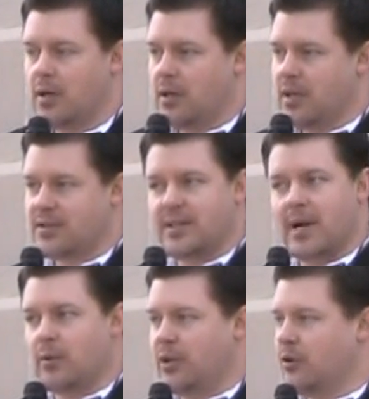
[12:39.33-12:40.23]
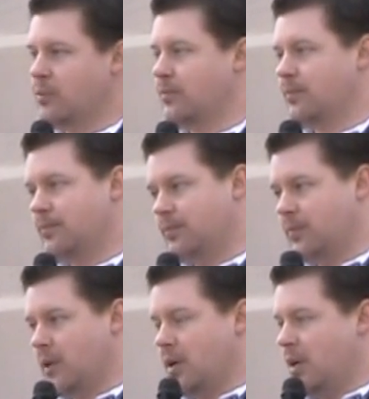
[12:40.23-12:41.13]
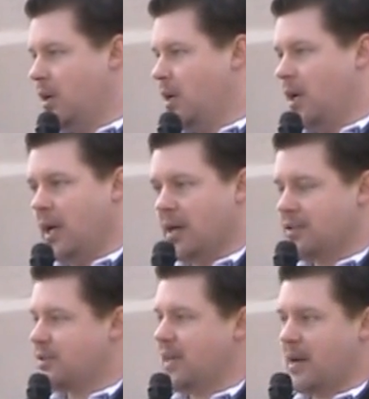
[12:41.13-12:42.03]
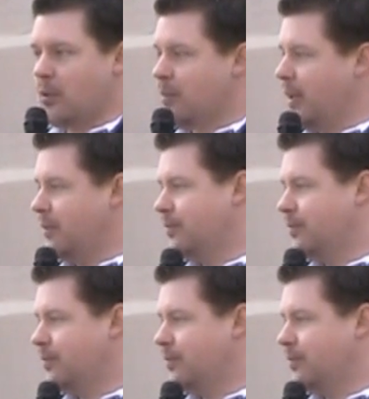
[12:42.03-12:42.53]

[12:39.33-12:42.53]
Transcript: He doesn't stand with you. He doesn't stand with me.